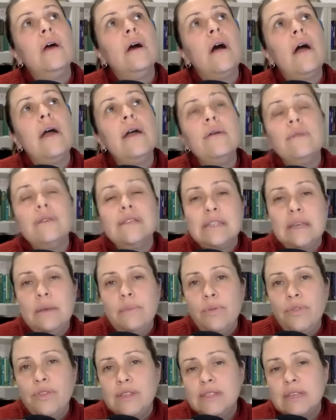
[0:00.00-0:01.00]
I always say,
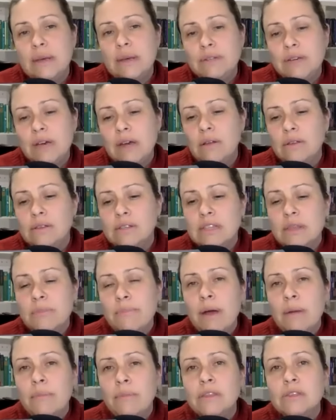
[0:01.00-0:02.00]
put the subtitles at the
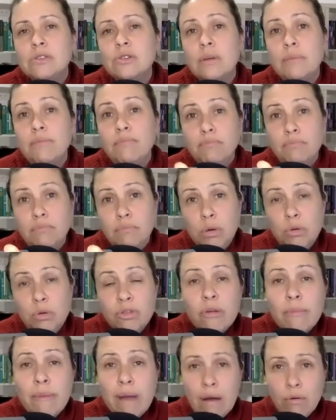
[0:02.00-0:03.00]
bottom of the screen, mute
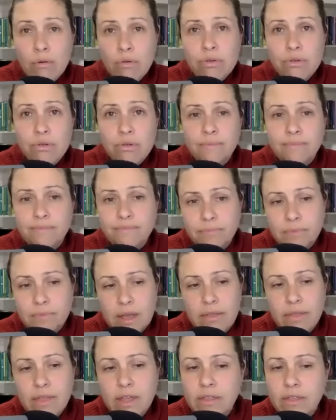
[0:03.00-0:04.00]
their mouth.
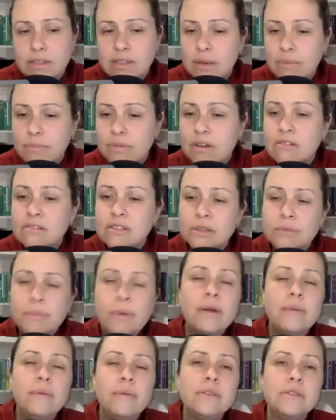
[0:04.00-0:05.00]
And then the subtitles at the
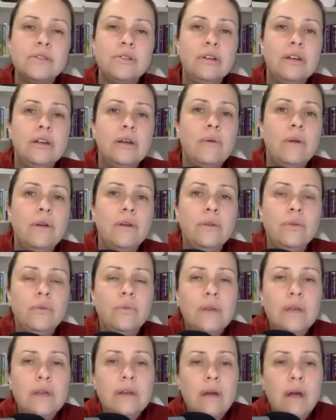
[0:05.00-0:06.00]
bottom of the screen I want you to
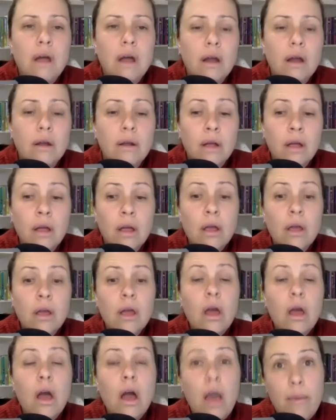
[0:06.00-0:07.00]
read are,
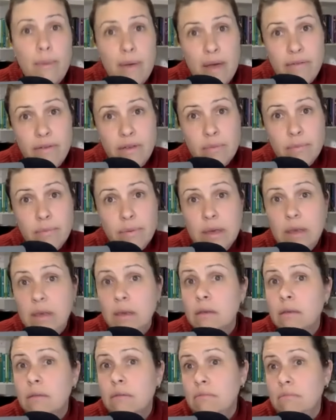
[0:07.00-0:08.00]
I'm having a
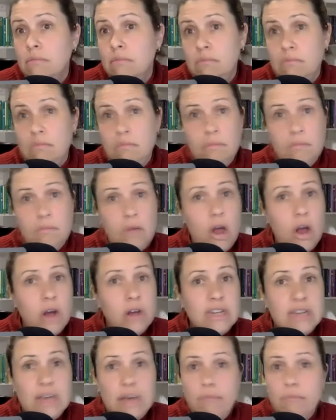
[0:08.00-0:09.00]
big
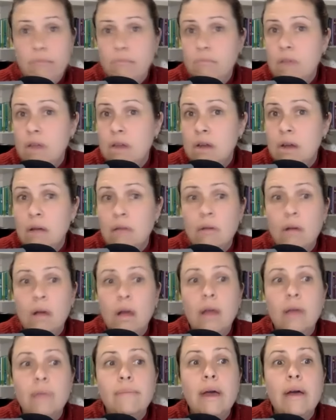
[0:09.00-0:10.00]
hard time right now.
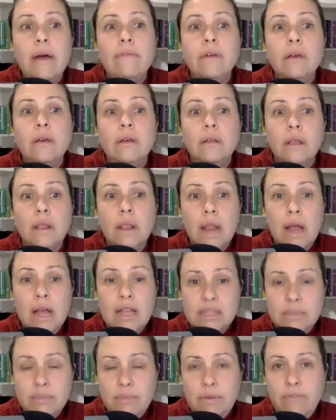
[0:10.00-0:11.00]
I am having
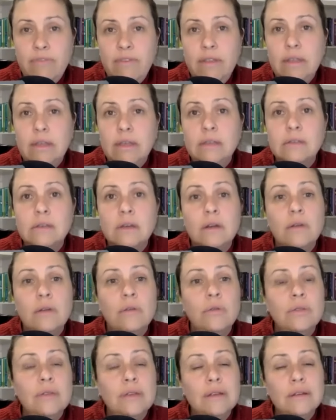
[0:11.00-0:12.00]
lots of big feelings. I don't
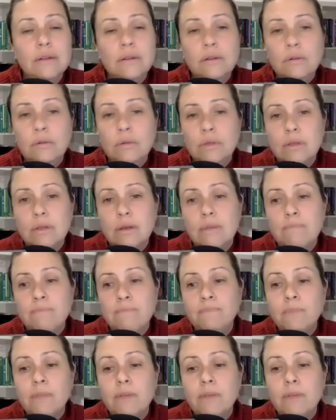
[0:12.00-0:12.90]
know what the hell to do with them.